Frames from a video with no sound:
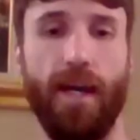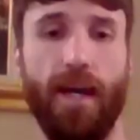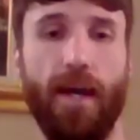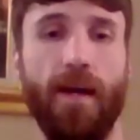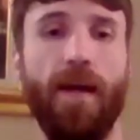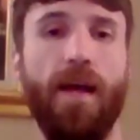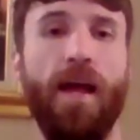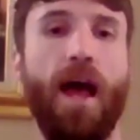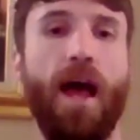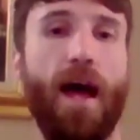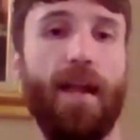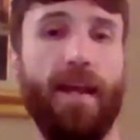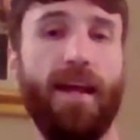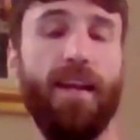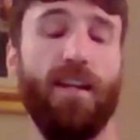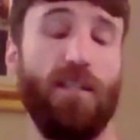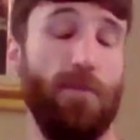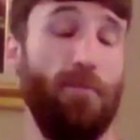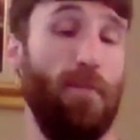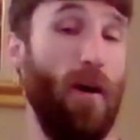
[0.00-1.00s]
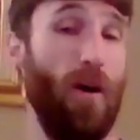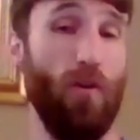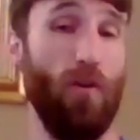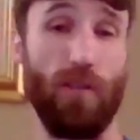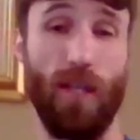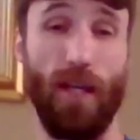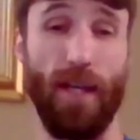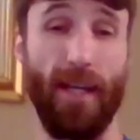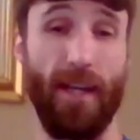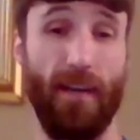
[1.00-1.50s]
yeah. And then I
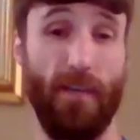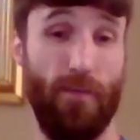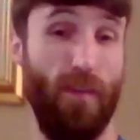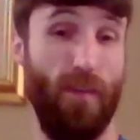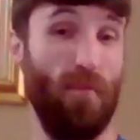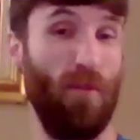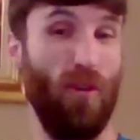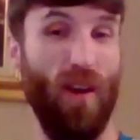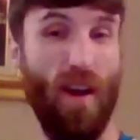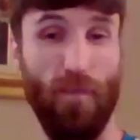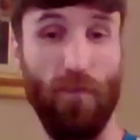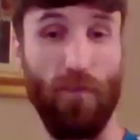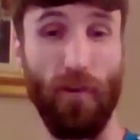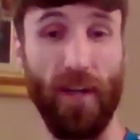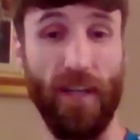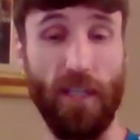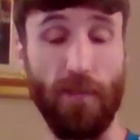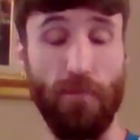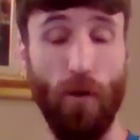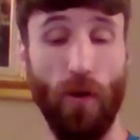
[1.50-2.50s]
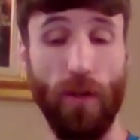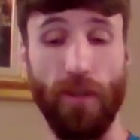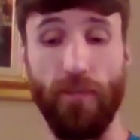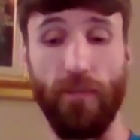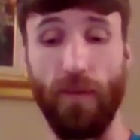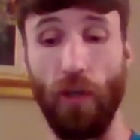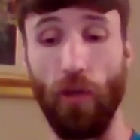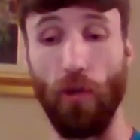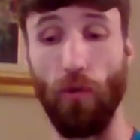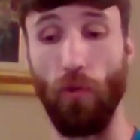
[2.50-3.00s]
suppose, like, from a referee's point
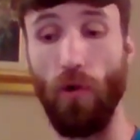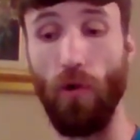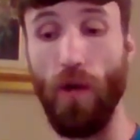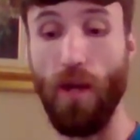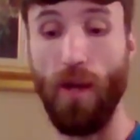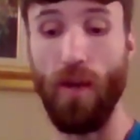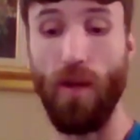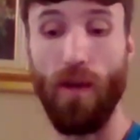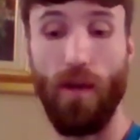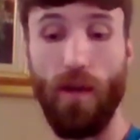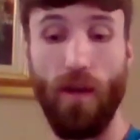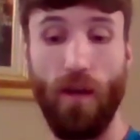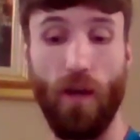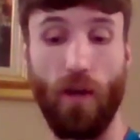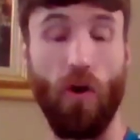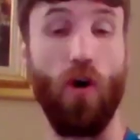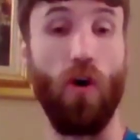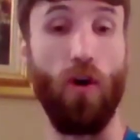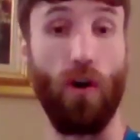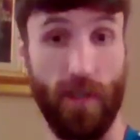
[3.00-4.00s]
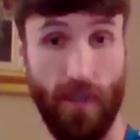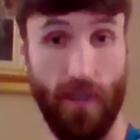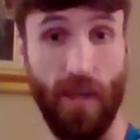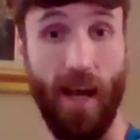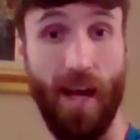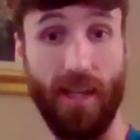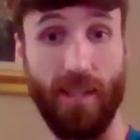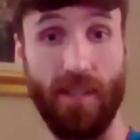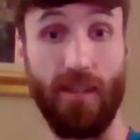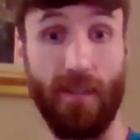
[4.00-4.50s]
of view, of course,
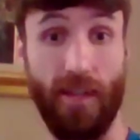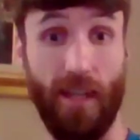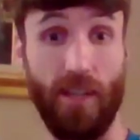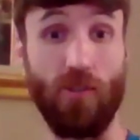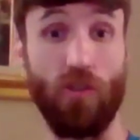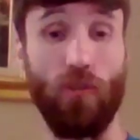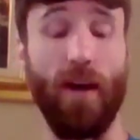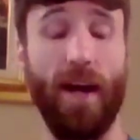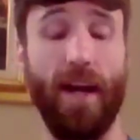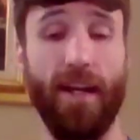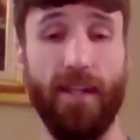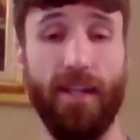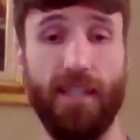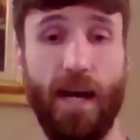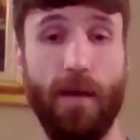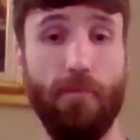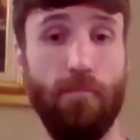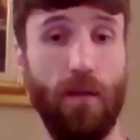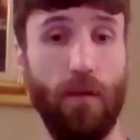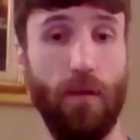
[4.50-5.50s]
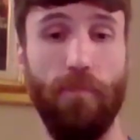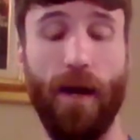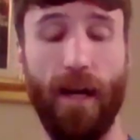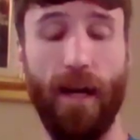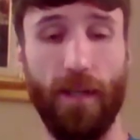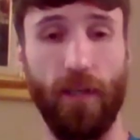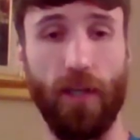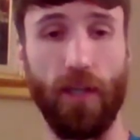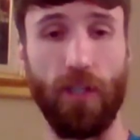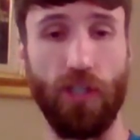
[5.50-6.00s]
as that's a great example,
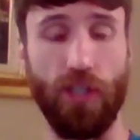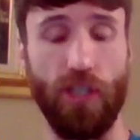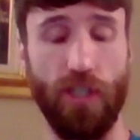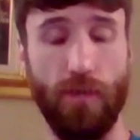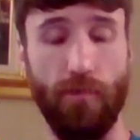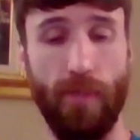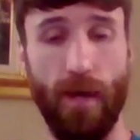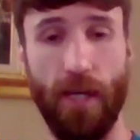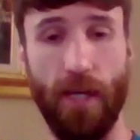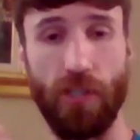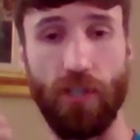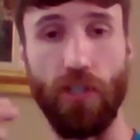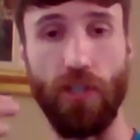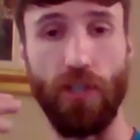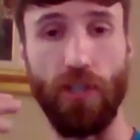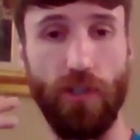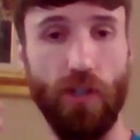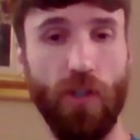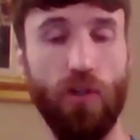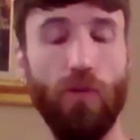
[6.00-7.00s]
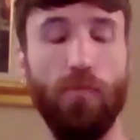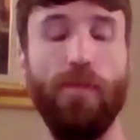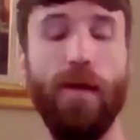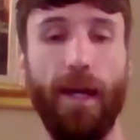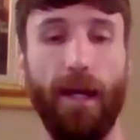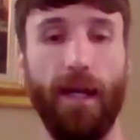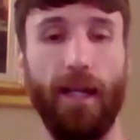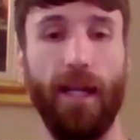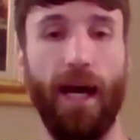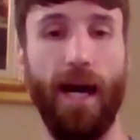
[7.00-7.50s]
Bartosz and Sebastian, two
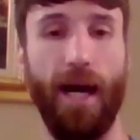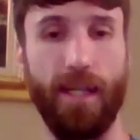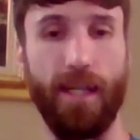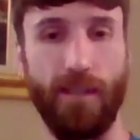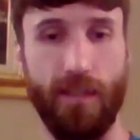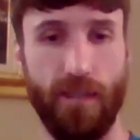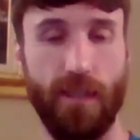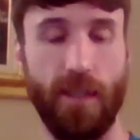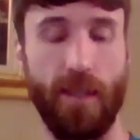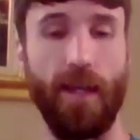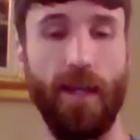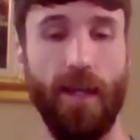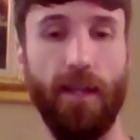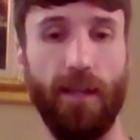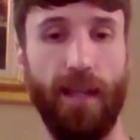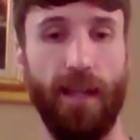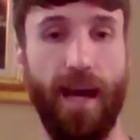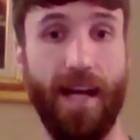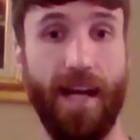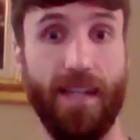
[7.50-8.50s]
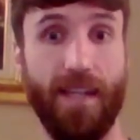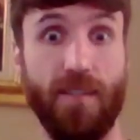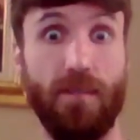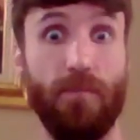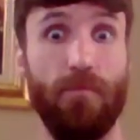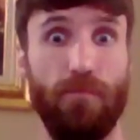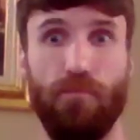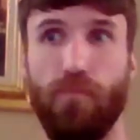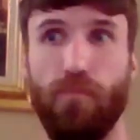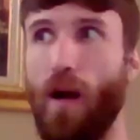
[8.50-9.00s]
big lads, skilled lads,
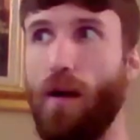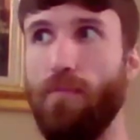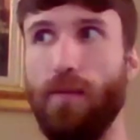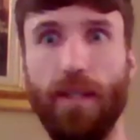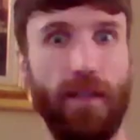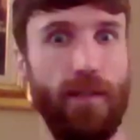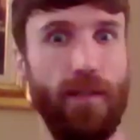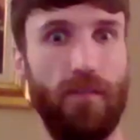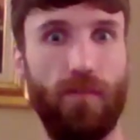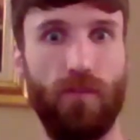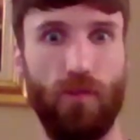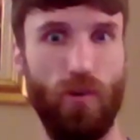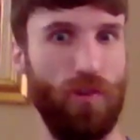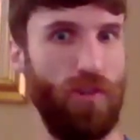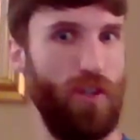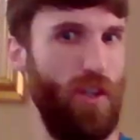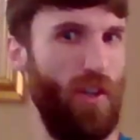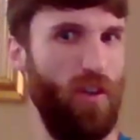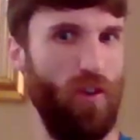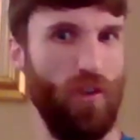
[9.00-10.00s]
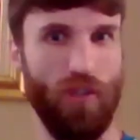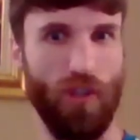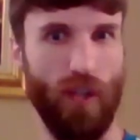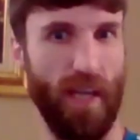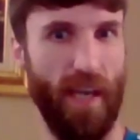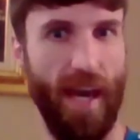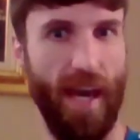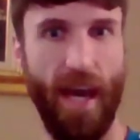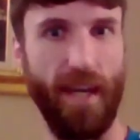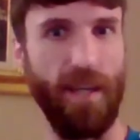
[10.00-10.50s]
probably touching one
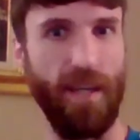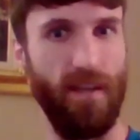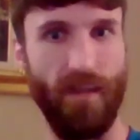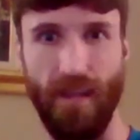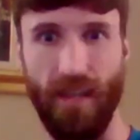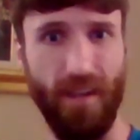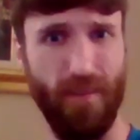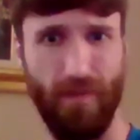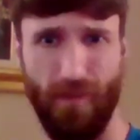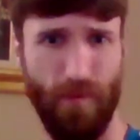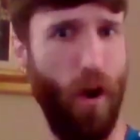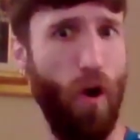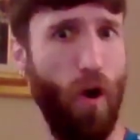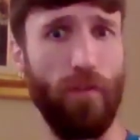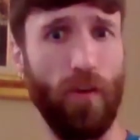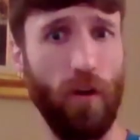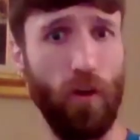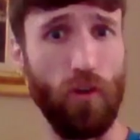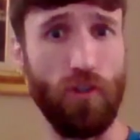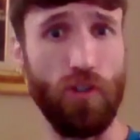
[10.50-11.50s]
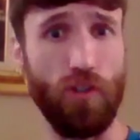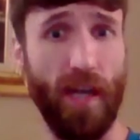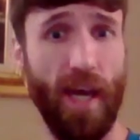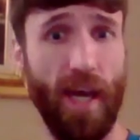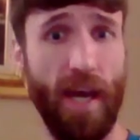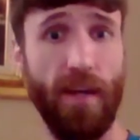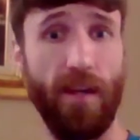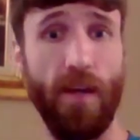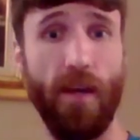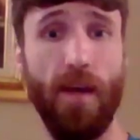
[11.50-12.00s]
hundred K, over one hundred
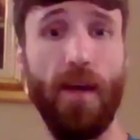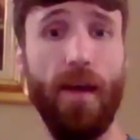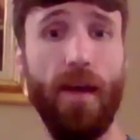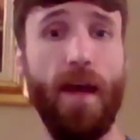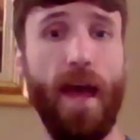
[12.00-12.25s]
K. Mm.